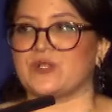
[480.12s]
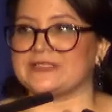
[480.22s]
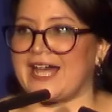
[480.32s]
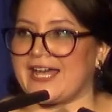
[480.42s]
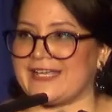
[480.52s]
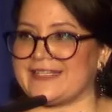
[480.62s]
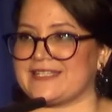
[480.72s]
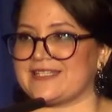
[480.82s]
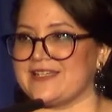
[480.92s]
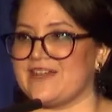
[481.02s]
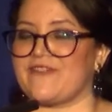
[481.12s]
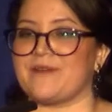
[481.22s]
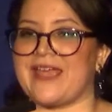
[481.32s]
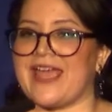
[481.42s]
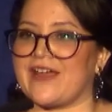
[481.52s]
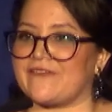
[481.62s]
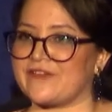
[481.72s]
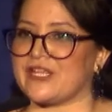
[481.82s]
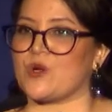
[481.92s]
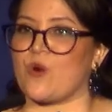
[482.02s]
Goliaths from
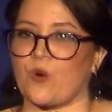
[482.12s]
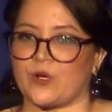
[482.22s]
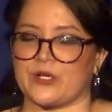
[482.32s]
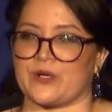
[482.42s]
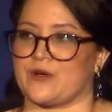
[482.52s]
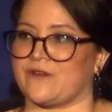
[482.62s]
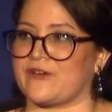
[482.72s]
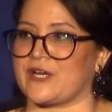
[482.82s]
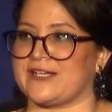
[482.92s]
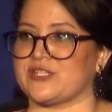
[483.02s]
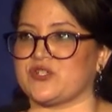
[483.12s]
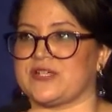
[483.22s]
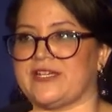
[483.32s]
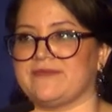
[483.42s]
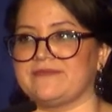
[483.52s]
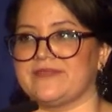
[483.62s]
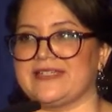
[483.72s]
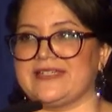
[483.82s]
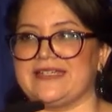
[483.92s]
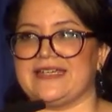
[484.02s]
every corner of our country.
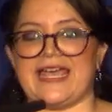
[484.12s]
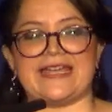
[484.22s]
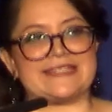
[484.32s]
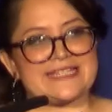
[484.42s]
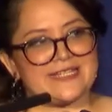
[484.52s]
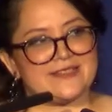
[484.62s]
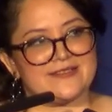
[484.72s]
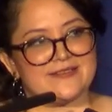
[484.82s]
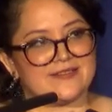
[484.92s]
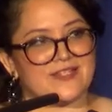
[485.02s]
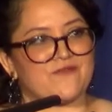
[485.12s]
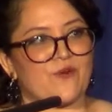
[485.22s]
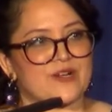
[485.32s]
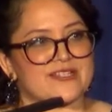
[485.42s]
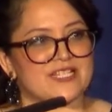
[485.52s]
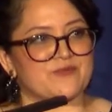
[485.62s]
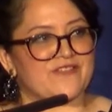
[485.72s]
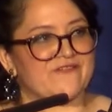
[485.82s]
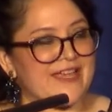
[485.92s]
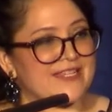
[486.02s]
Indeed, the forces we
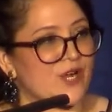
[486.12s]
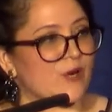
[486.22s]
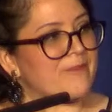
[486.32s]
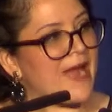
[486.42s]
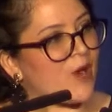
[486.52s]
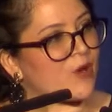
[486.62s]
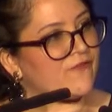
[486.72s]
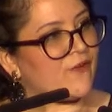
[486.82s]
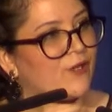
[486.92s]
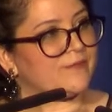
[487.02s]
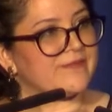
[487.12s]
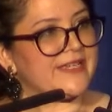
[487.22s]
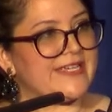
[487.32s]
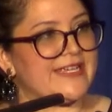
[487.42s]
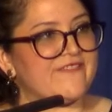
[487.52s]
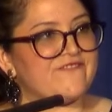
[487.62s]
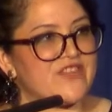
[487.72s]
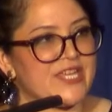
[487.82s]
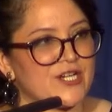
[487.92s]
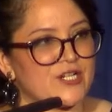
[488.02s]
face are powerful,
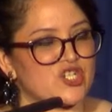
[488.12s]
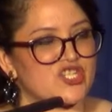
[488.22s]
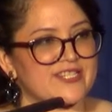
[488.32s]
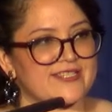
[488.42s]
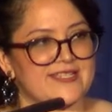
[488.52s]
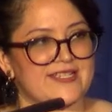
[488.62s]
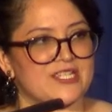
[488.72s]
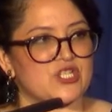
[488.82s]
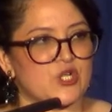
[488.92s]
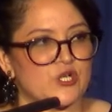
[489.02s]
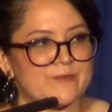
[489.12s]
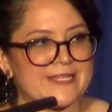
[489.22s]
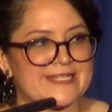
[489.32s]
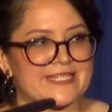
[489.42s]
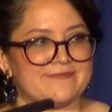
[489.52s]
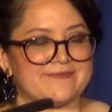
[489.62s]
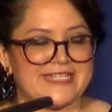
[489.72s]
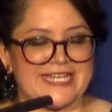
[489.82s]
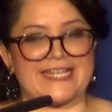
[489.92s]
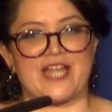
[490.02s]
fierce, determined,
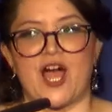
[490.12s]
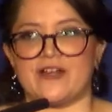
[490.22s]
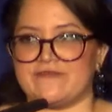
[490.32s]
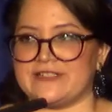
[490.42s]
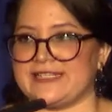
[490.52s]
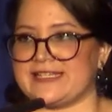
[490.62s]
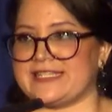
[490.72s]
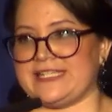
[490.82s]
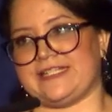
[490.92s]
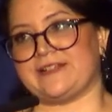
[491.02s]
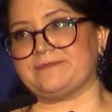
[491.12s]
and unrelenting.